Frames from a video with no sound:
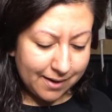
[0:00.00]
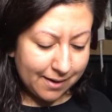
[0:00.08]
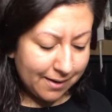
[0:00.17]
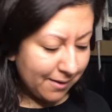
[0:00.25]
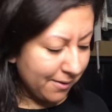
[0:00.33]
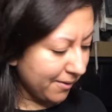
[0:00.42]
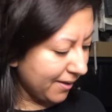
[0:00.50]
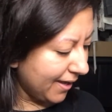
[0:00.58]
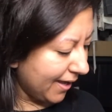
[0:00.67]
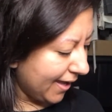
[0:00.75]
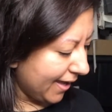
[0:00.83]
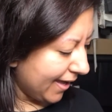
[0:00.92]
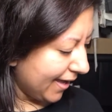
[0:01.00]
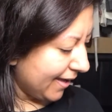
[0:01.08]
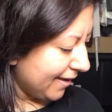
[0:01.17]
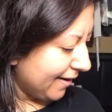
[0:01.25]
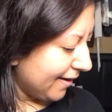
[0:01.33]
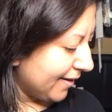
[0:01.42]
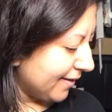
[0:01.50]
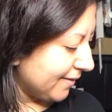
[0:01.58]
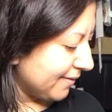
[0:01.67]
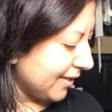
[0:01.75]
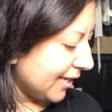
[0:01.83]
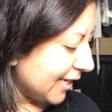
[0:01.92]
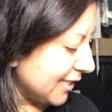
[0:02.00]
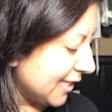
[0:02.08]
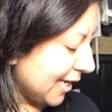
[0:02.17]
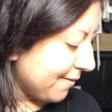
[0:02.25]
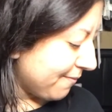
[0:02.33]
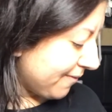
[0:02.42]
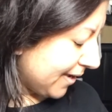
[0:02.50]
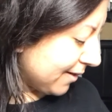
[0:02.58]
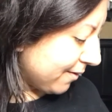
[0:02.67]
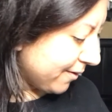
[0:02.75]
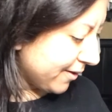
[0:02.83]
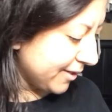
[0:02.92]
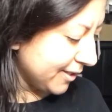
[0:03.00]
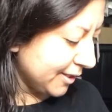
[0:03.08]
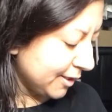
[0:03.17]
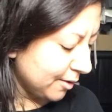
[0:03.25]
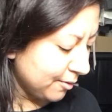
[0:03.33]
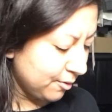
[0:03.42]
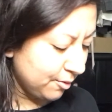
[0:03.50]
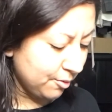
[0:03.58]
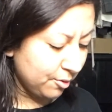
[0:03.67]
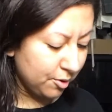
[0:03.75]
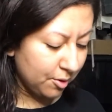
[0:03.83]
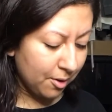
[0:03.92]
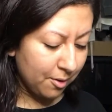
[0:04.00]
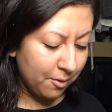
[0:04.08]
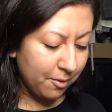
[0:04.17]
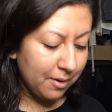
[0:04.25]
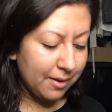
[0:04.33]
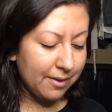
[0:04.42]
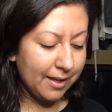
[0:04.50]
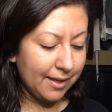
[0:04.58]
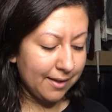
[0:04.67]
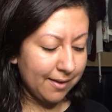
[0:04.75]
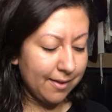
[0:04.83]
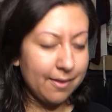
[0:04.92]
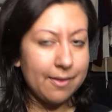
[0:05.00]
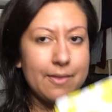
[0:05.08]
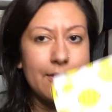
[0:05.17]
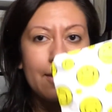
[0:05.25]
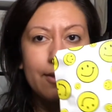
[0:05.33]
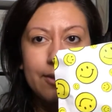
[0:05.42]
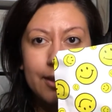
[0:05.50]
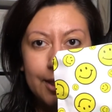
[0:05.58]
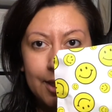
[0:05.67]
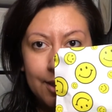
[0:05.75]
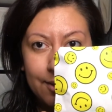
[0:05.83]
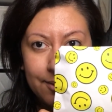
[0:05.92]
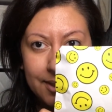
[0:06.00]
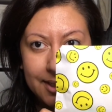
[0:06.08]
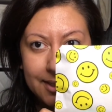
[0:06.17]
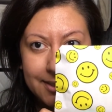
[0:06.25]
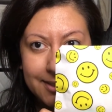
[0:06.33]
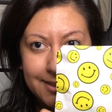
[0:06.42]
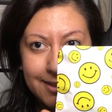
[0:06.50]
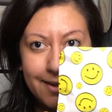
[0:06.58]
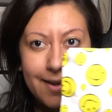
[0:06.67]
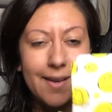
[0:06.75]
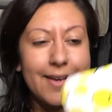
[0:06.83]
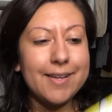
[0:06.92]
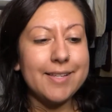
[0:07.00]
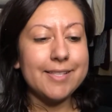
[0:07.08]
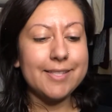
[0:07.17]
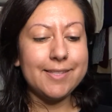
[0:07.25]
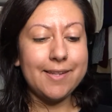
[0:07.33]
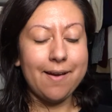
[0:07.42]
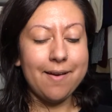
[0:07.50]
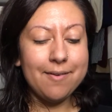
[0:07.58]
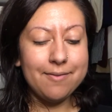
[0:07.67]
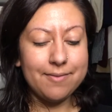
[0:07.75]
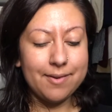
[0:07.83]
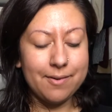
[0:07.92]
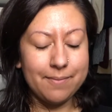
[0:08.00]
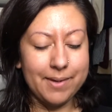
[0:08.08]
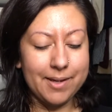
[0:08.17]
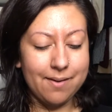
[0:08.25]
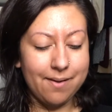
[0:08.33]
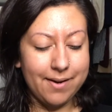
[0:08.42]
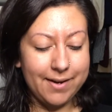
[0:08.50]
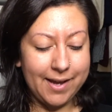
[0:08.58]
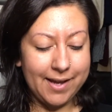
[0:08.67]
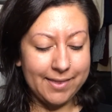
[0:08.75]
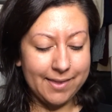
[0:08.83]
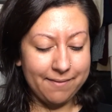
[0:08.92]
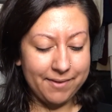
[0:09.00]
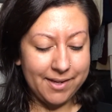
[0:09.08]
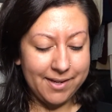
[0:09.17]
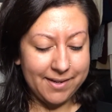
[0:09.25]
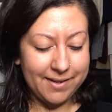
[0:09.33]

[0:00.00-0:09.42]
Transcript: Okay. Like I said, fan artists do so, like, the cutest stuff. Oh my god, I love it.